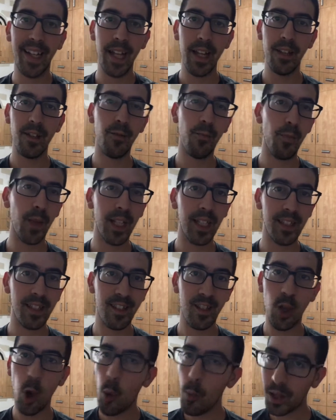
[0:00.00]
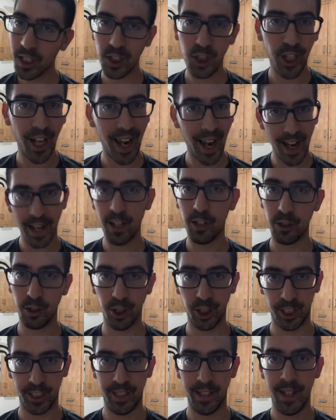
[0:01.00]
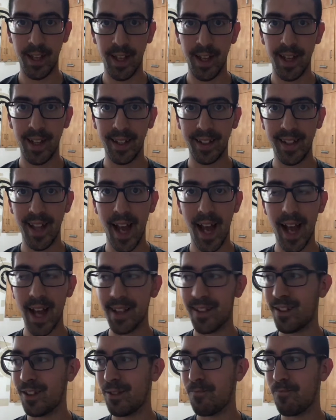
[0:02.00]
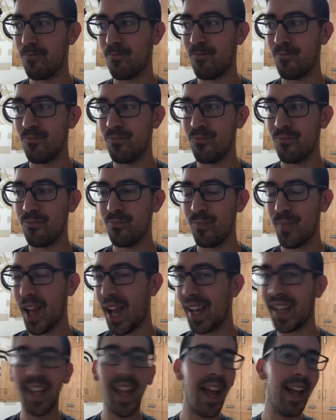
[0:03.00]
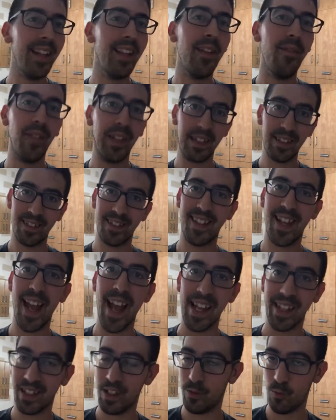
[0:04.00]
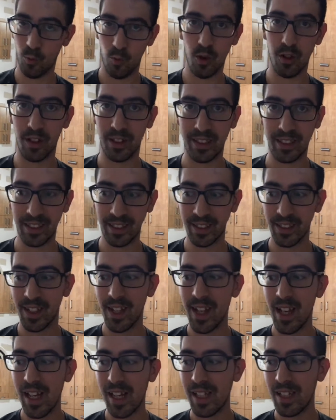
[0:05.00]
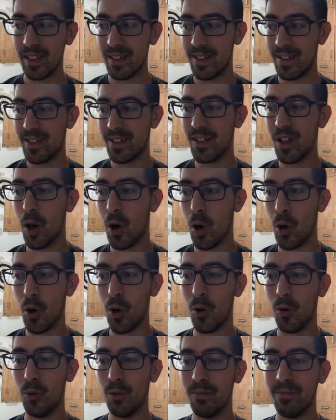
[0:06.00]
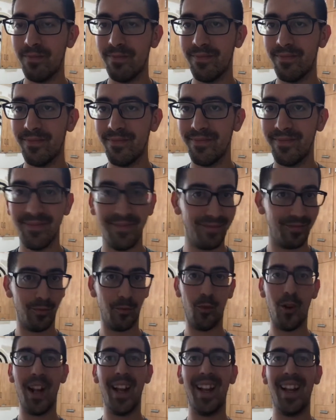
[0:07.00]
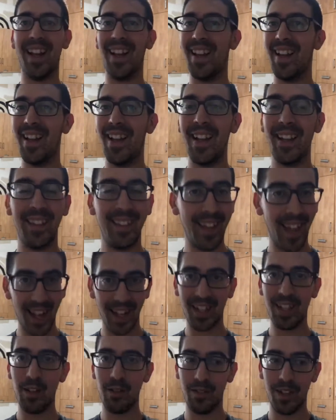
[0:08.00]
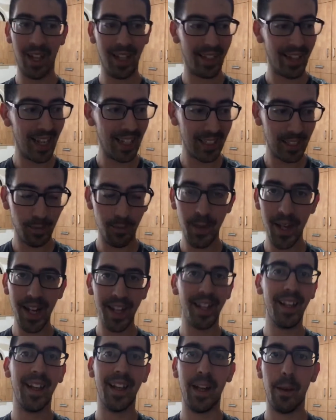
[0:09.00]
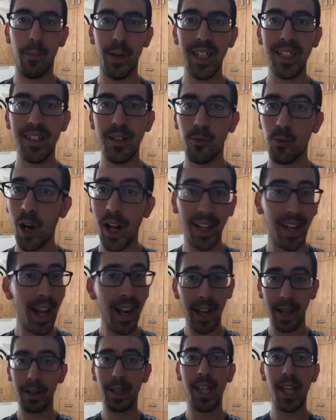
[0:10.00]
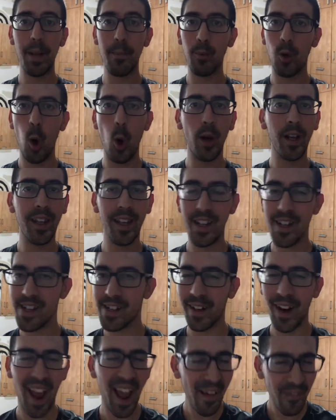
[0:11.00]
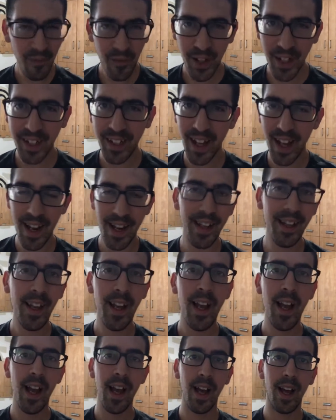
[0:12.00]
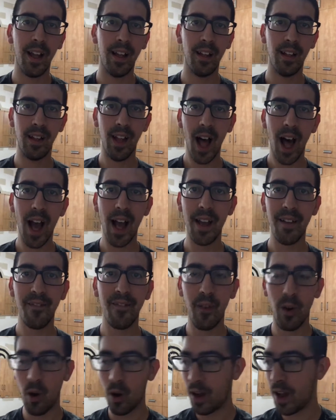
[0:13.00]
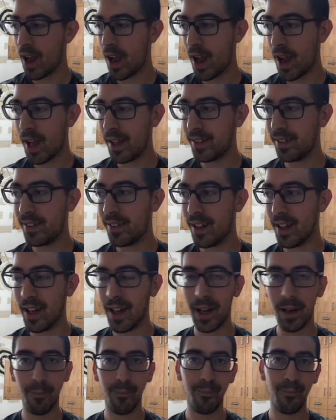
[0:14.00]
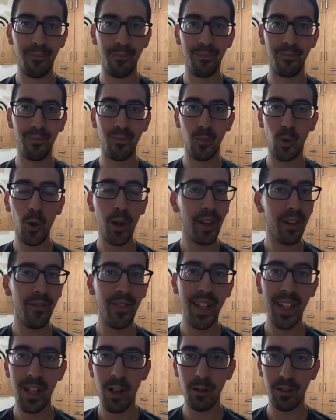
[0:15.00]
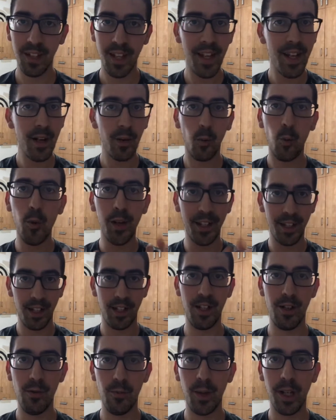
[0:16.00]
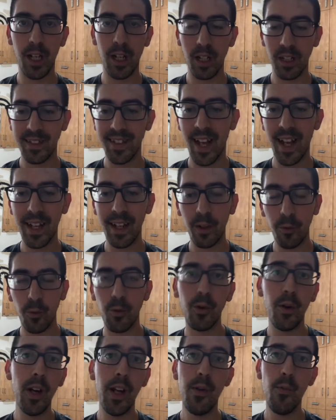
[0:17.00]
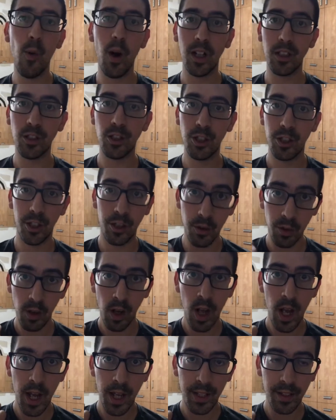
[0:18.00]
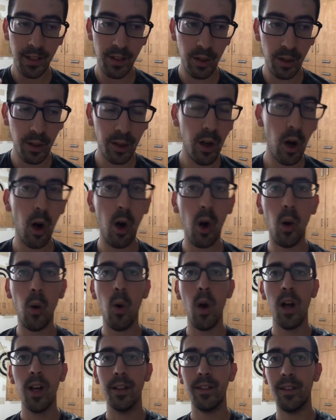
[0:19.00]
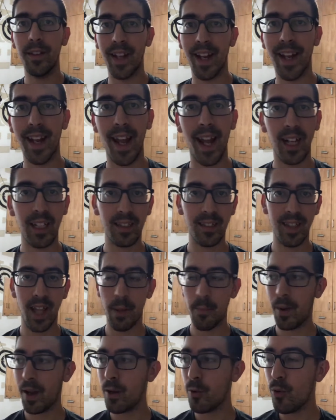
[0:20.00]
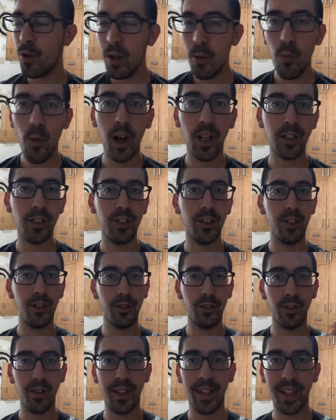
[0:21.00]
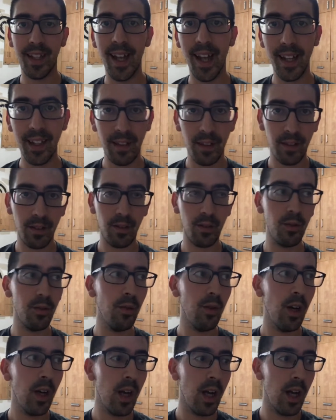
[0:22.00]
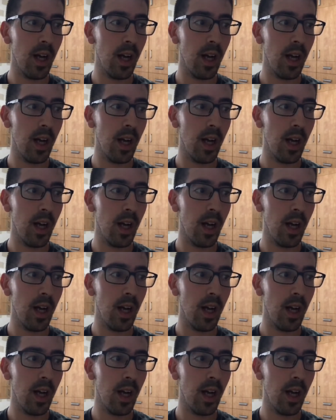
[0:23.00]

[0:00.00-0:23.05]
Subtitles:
gives me so much energy that I can't even say it in words. So really, thank you. That's been an amazing ride, and I keep going here every day live and doing videos here with you because I really want you to go to the next step. I really want you to get to